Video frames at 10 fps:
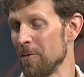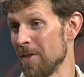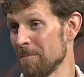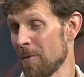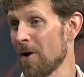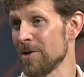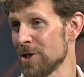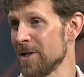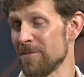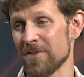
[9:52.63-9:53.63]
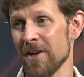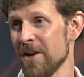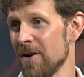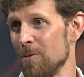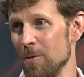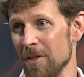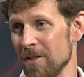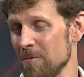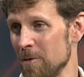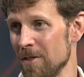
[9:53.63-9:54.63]
with the partnerships with
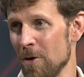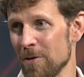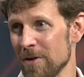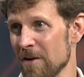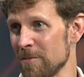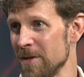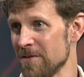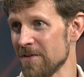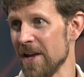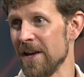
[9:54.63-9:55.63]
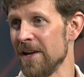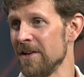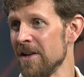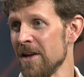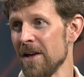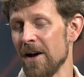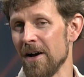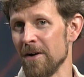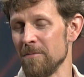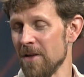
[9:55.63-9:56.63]
local governments and
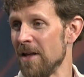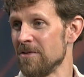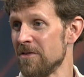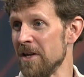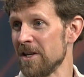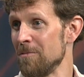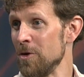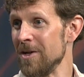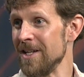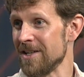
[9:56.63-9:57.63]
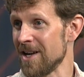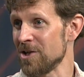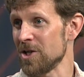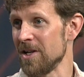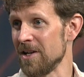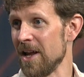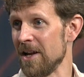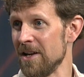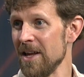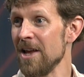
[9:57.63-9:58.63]
seeing community attention
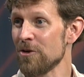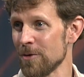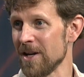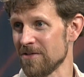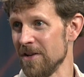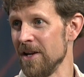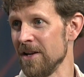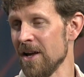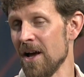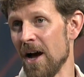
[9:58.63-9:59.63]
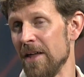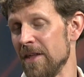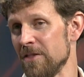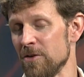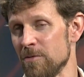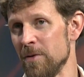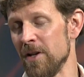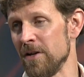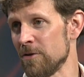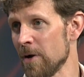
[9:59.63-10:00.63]
and interest in it, I think there's been
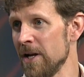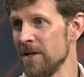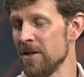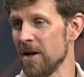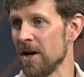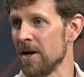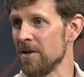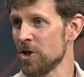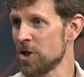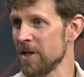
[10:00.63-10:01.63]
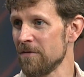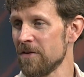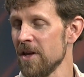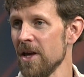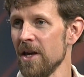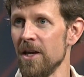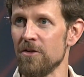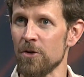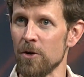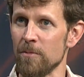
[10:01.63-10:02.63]
a great shift
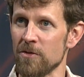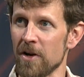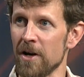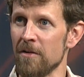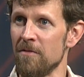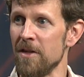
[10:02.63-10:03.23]
in terms of